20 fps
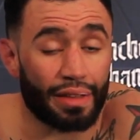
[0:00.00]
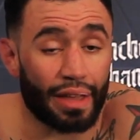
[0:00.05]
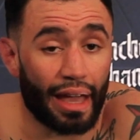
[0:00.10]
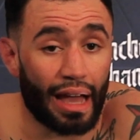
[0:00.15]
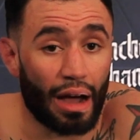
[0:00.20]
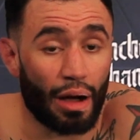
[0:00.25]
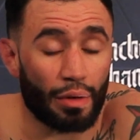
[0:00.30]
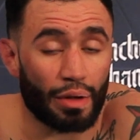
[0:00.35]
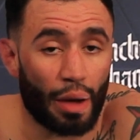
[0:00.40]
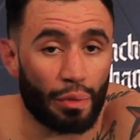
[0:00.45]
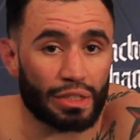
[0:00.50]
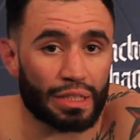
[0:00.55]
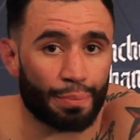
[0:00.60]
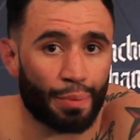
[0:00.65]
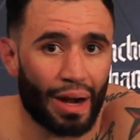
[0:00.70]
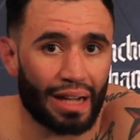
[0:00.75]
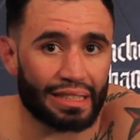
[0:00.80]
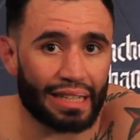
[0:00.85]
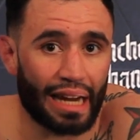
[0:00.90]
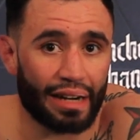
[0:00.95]
Yeah, I was
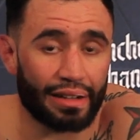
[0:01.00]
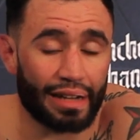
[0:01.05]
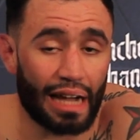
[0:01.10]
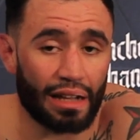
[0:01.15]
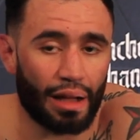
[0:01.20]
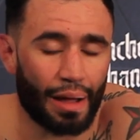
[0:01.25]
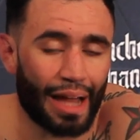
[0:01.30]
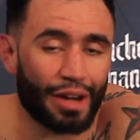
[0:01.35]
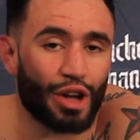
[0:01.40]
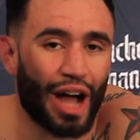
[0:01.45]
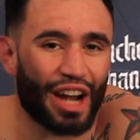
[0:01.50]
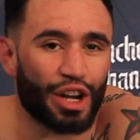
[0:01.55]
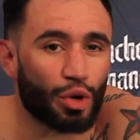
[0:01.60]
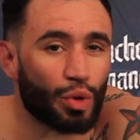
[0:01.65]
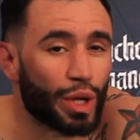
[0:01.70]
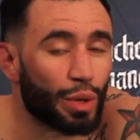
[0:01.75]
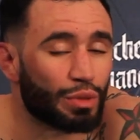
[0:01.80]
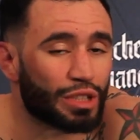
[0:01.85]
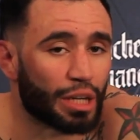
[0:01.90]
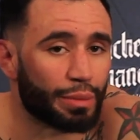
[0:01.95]
surprised that. I knew
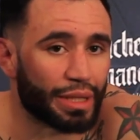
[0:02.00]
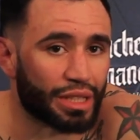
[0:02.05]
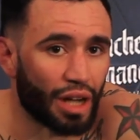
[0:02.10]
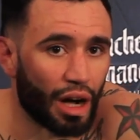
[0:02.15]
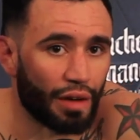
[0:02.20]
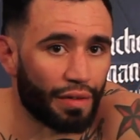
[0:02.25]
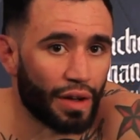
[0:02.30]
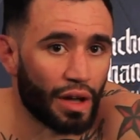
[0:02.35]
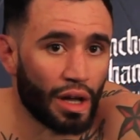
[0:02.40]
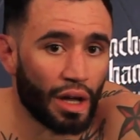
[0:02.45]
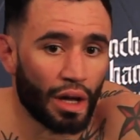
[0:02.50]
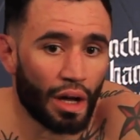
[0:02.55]
he was going to be tough.